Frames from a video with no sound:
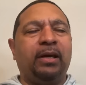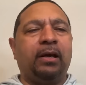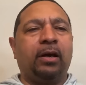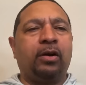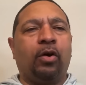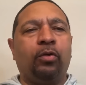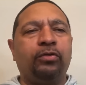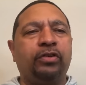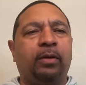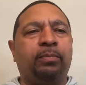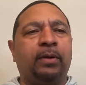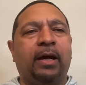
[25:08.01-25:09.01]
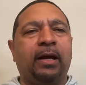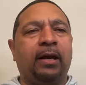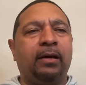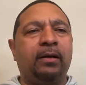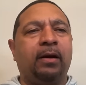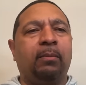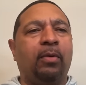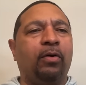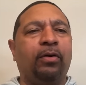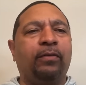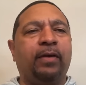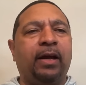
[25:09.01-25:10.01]
being a coach, a player, a
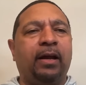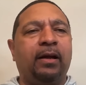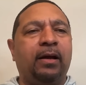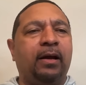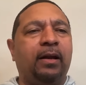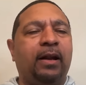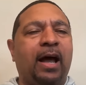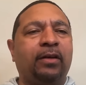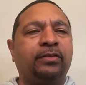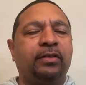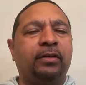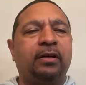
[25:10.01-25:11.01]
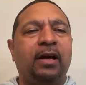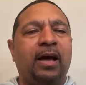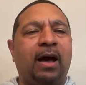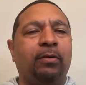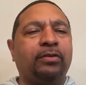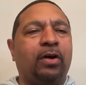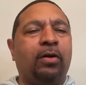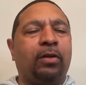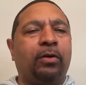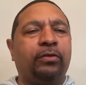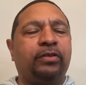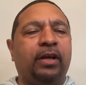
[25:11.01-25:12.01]
motivator, announcer. I was all
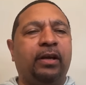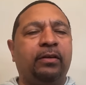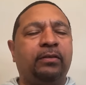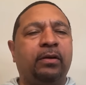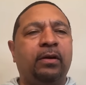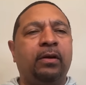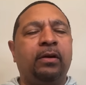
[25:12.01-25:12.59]
those things.